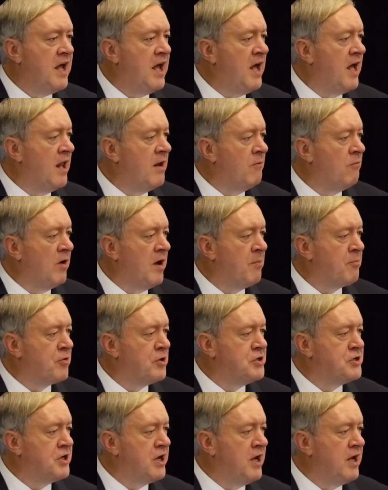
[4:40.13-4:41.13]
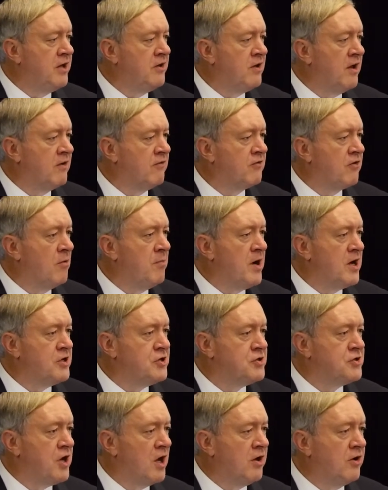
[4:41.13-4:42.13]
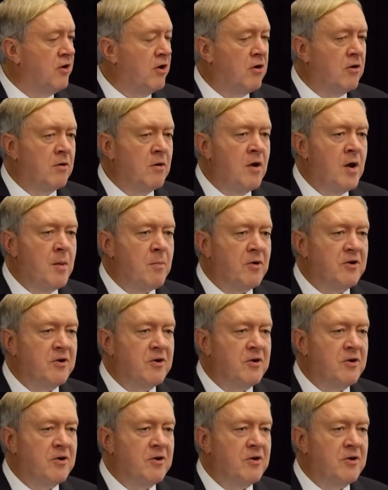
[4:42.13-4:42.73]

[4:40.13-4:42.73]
and we appreciate so much your